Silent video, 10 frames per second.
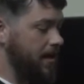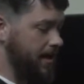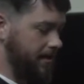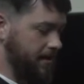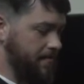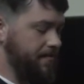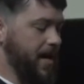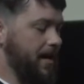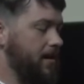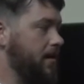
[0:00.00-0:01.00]
and then
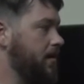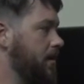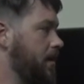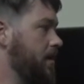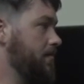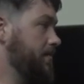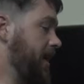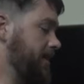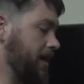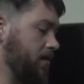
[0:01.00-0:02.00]
back, um,
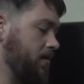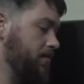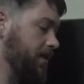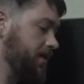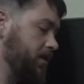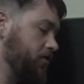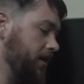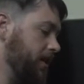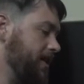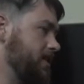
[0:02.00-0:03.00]
back down. But the
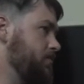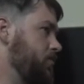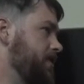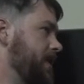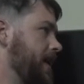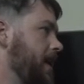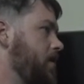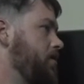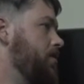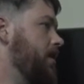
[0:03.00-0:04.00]
trend line smooths that
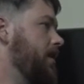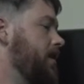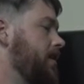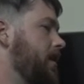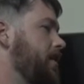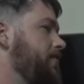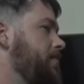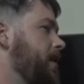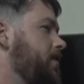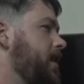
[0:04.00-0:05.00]
out. You can get a kind of a
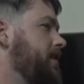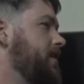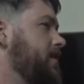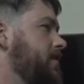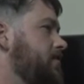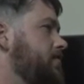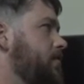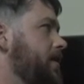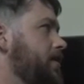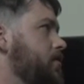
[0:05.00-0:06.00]
better idea of
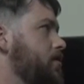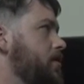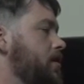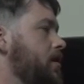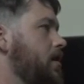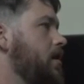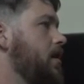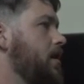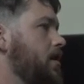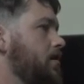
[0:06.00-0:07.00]
what your
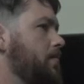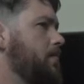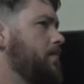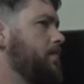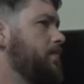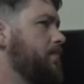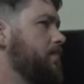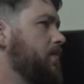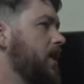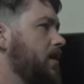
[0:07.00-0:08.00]
um,
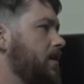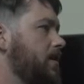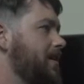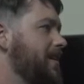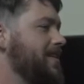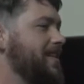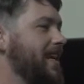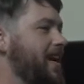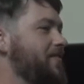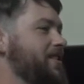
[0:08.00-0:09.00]

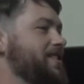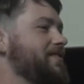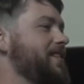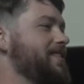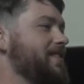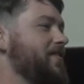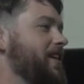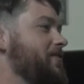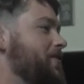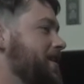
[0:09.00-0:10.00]
seeing average is a, is a,
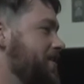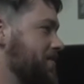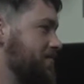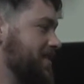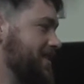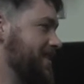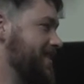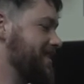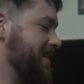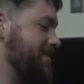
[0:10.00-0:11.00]
funky word to use with
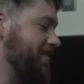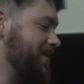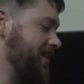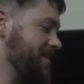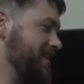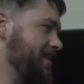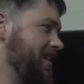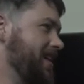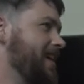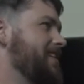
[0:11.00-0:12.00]
statistics, but you can, you
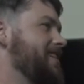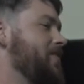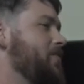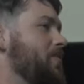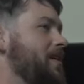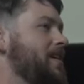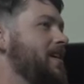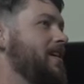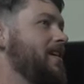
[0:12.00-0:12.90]
can kind of tell what